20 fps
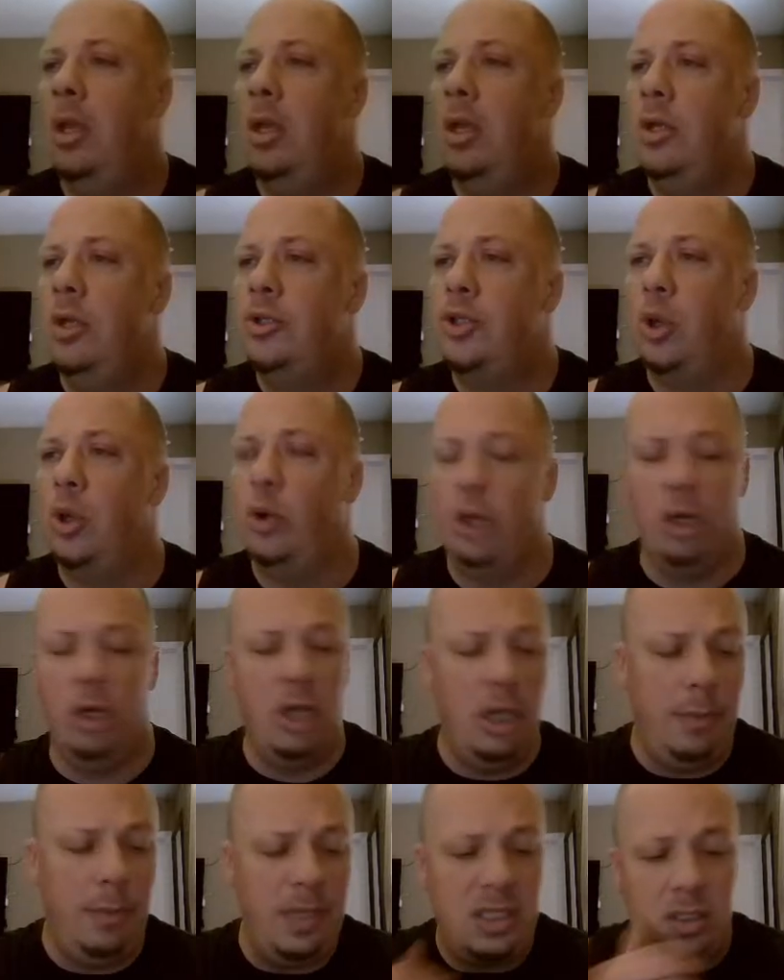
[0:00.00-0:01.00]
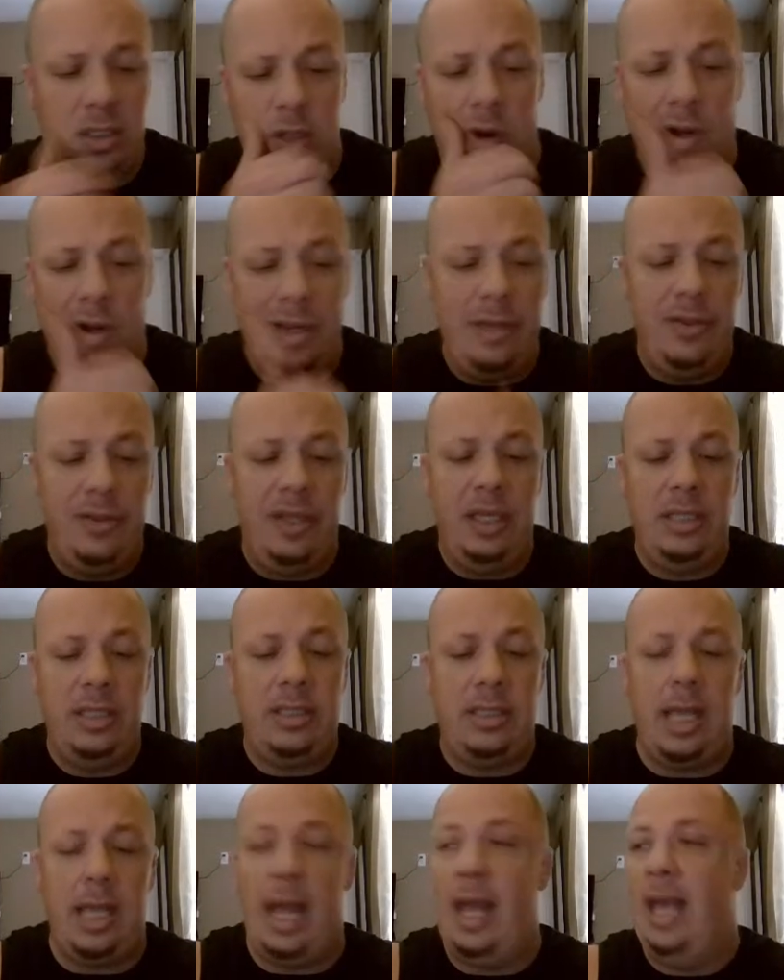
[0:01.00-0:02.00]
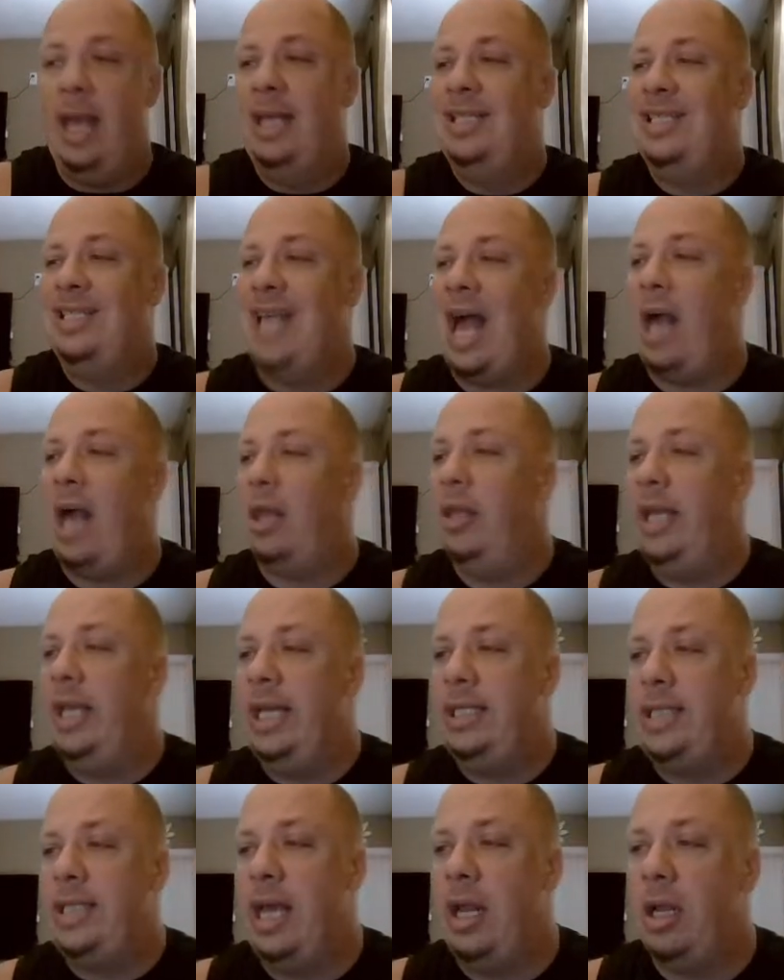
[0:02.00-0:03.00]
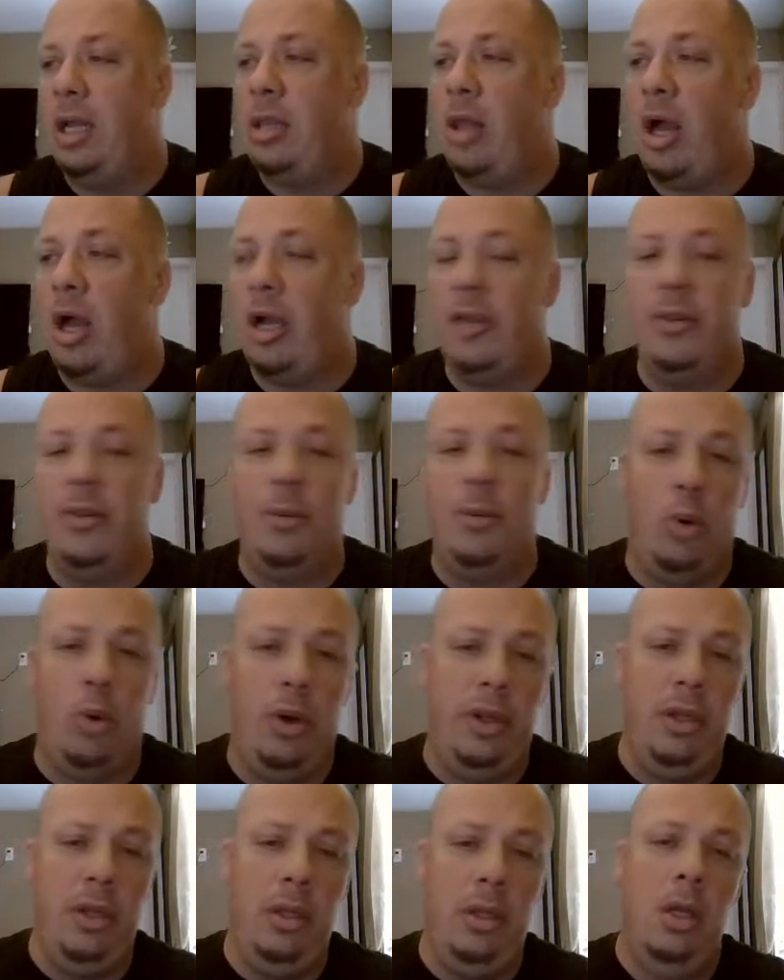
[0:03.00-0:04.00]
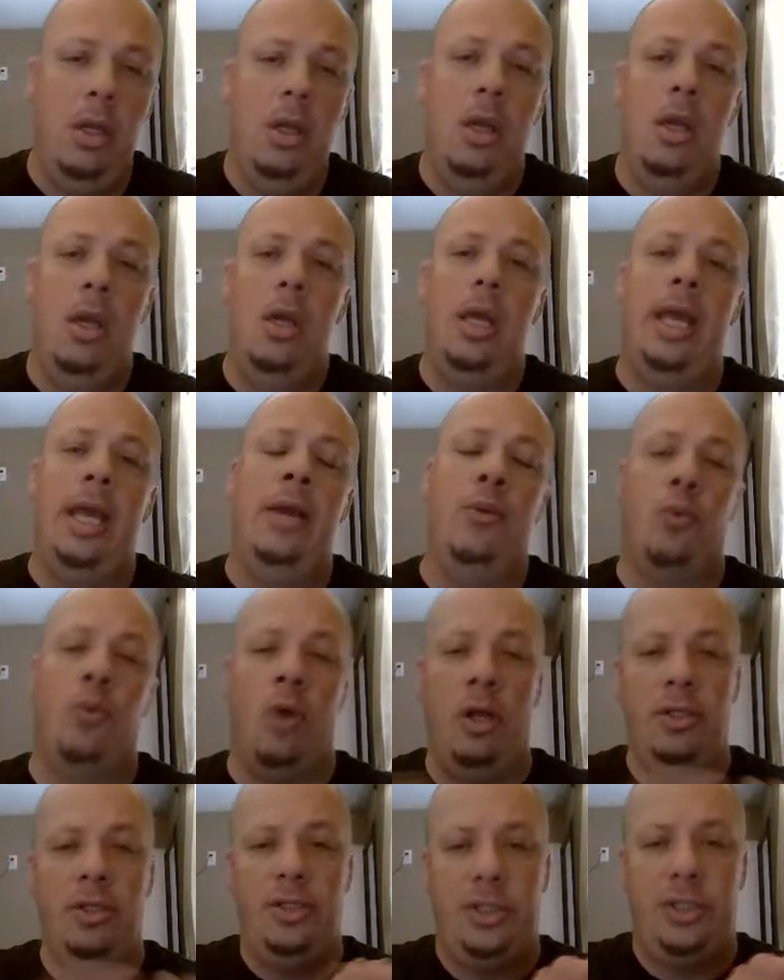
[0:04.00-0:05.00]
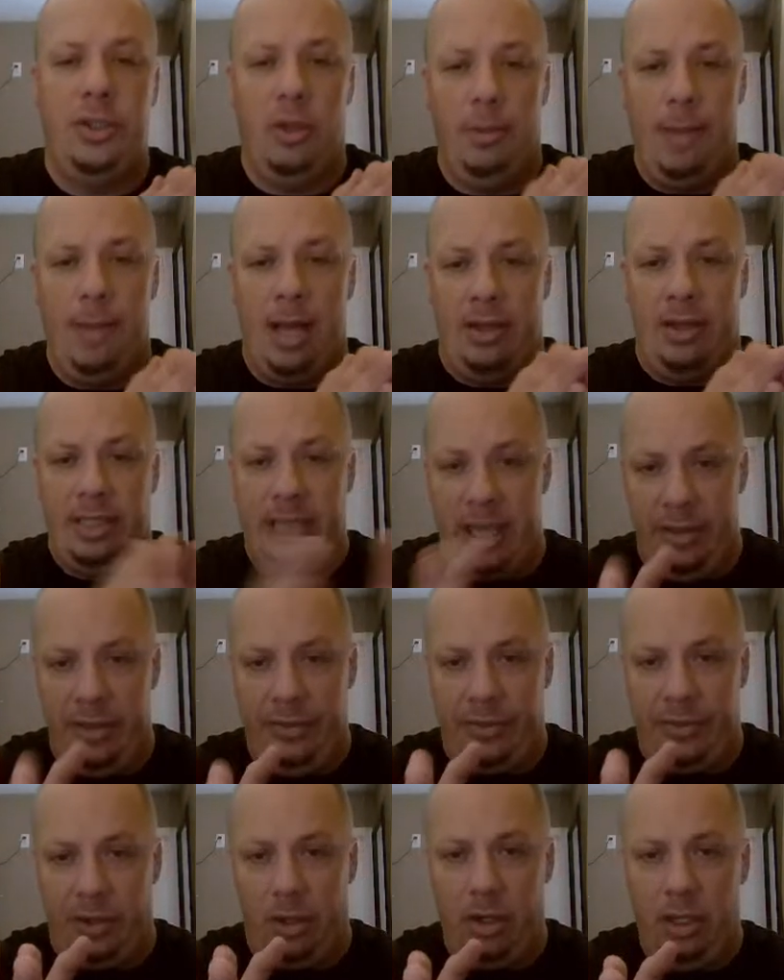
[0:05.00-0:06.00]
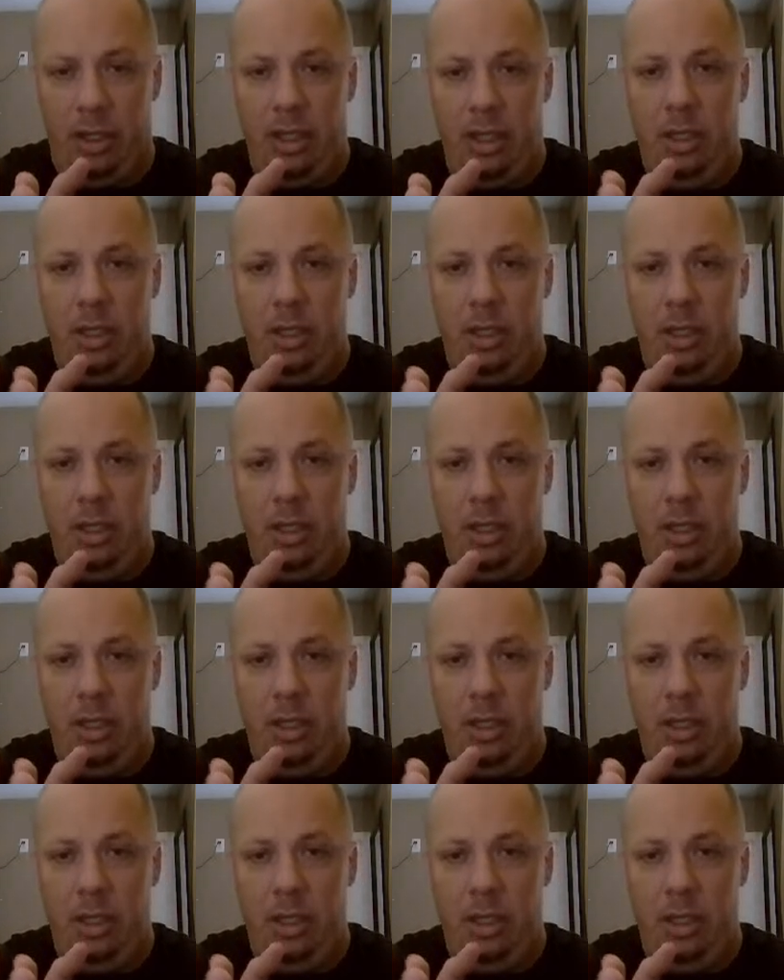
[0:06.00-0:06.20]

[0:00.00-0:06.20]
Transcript: So you're going to be starting this exactly at 10 o'clock in the morning. It runs till about 10:30,